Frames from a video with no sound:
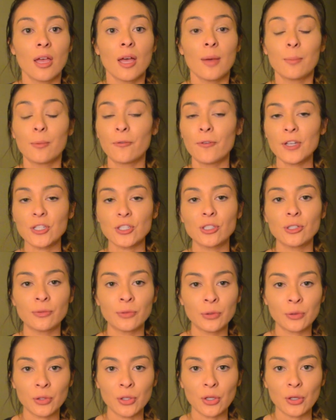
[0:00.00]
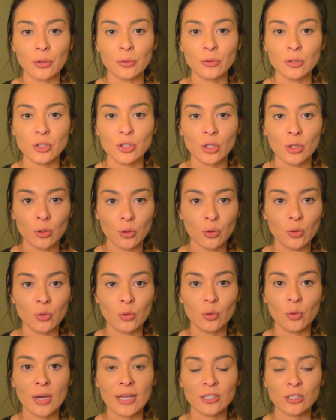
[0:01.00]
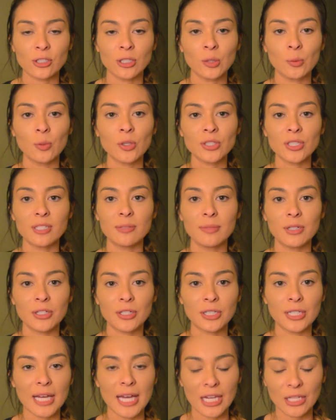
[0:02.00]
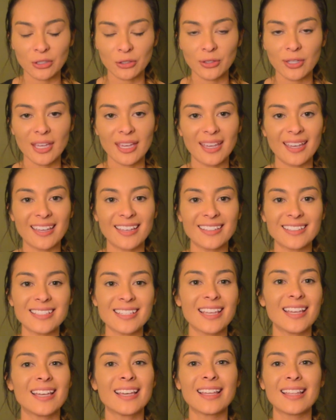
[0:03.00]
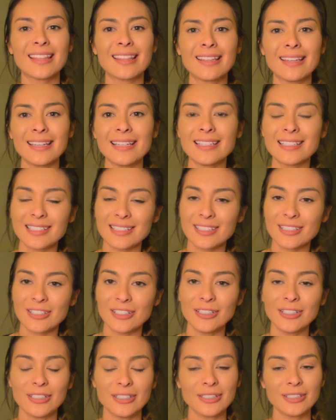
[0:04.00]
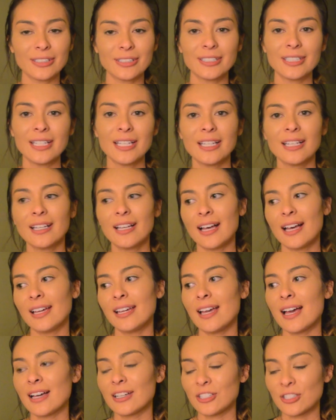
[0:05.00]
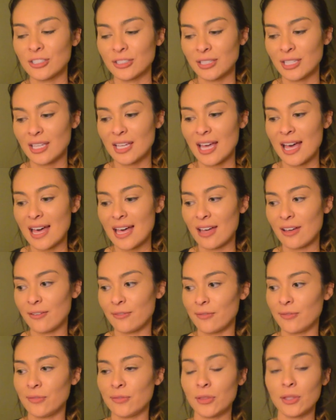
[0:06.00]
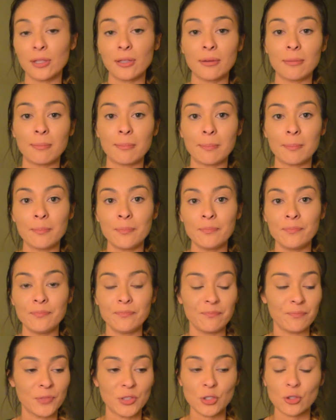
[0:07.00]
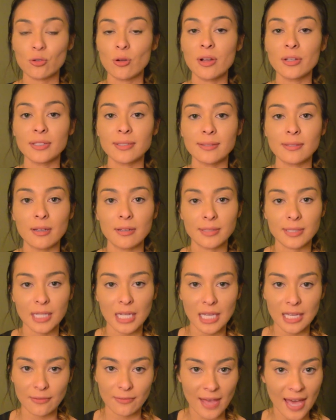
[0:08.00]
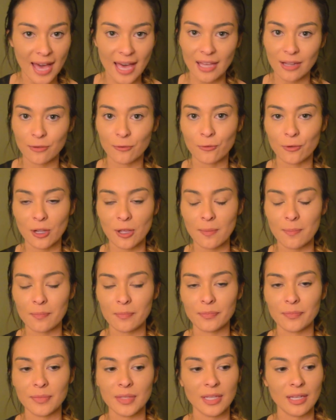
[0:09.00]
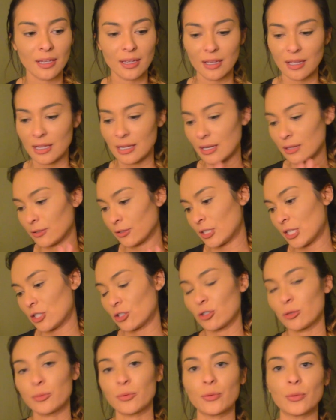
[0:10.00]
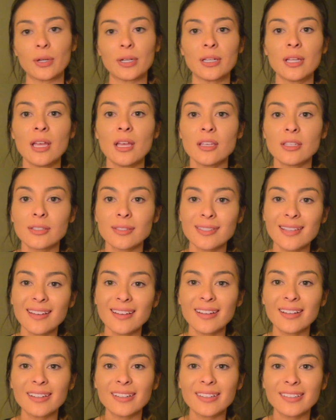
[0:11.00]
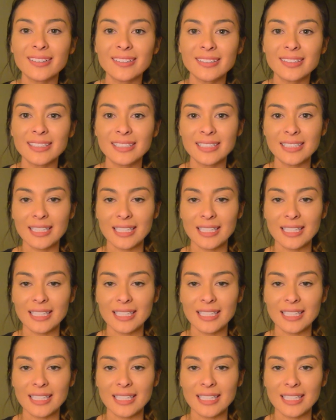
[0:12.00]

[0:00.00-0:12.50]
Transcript: professional vocal coach who actually worked on American Idol, and thanks to her, I actually have the strongest lungs that I have had from another teacher before. So